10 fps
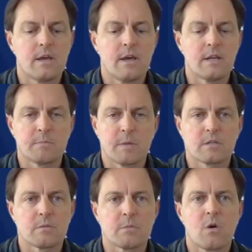
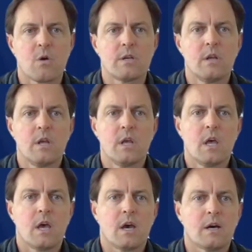especially Bitcoin.
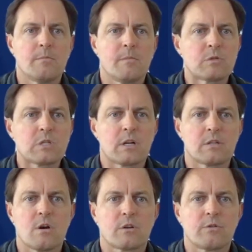There was a lot of
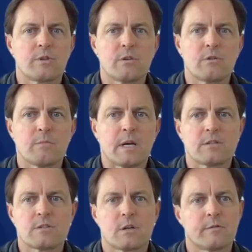talk during the year about the
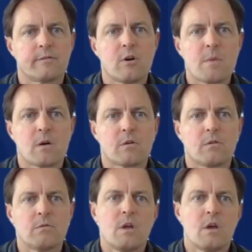stock to flow
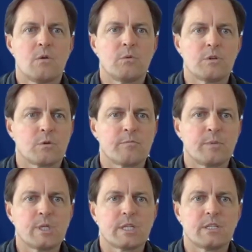model, which sort of
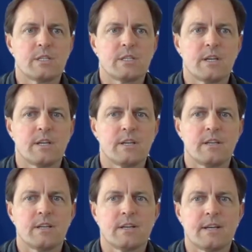predicted a
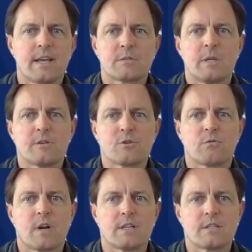exponential
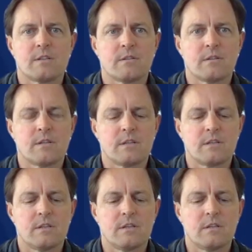rise in,
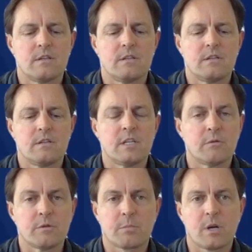you know,
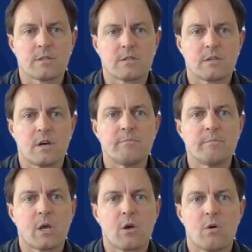in the price of
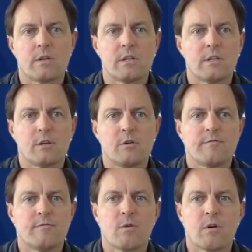Bitcoin in
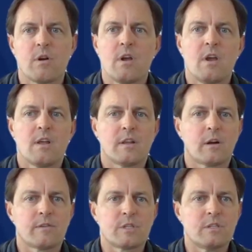Q4. That
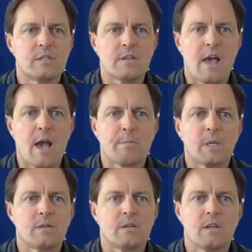obviously didn't
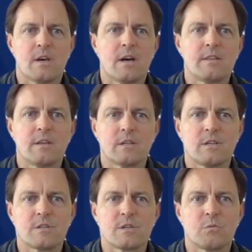happen. I think
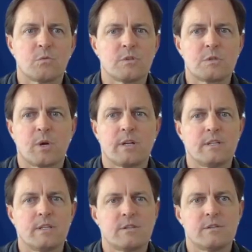attention was spread
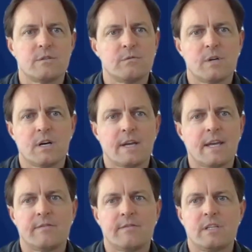into
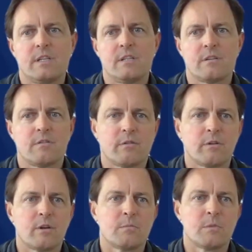NFTs,
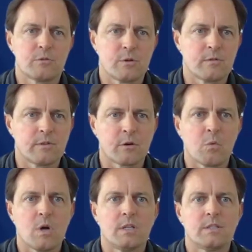Ethereum, alternative layer
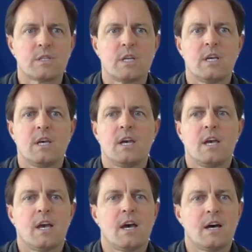ones.
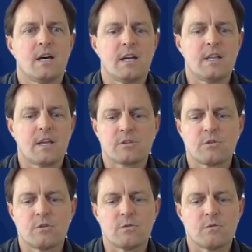And that's so,
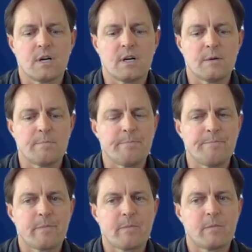
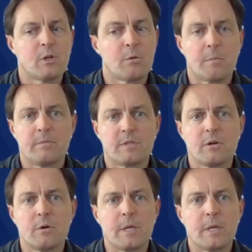you know, but still
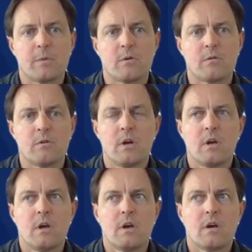people,
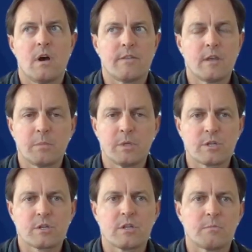I think,
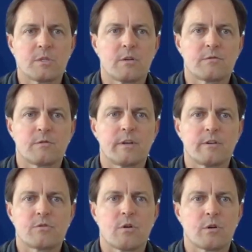position themselves for a very
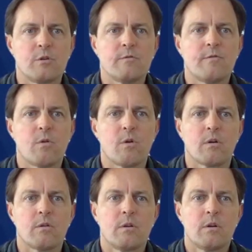strong Q4,